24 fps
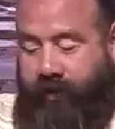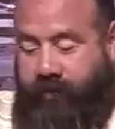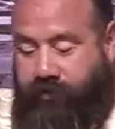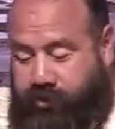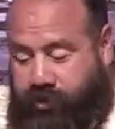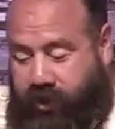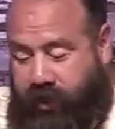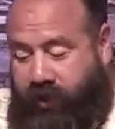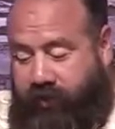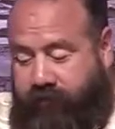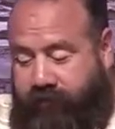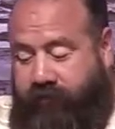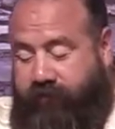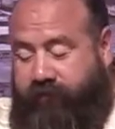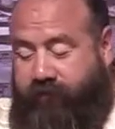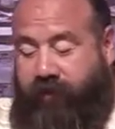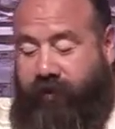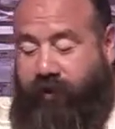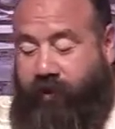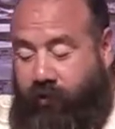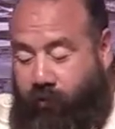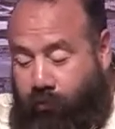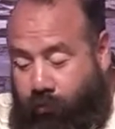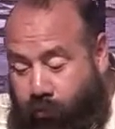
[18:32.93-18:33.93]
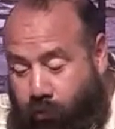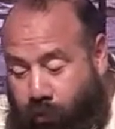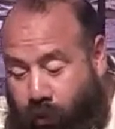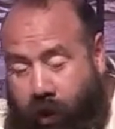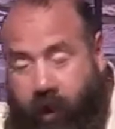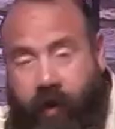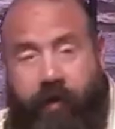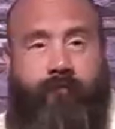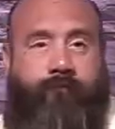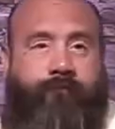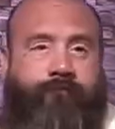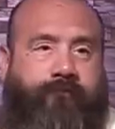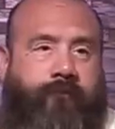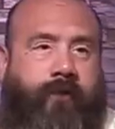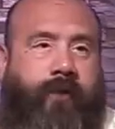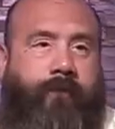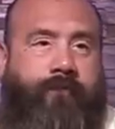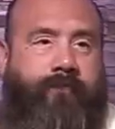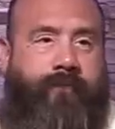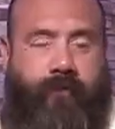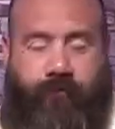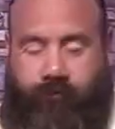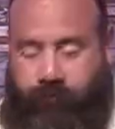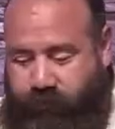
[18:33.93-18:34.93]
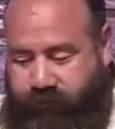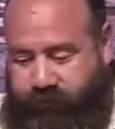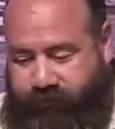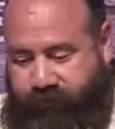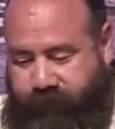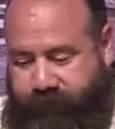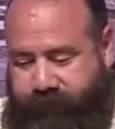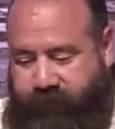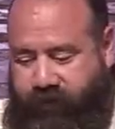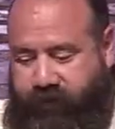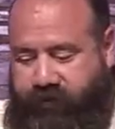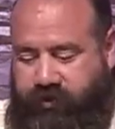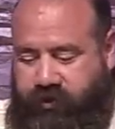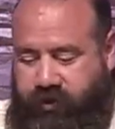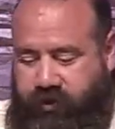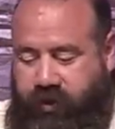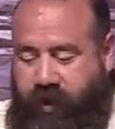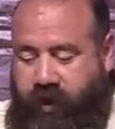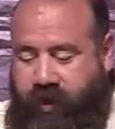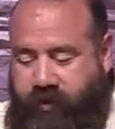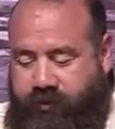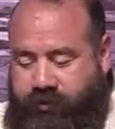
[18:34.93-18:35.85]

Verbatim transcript: Jesus didn't run from the crucifixion.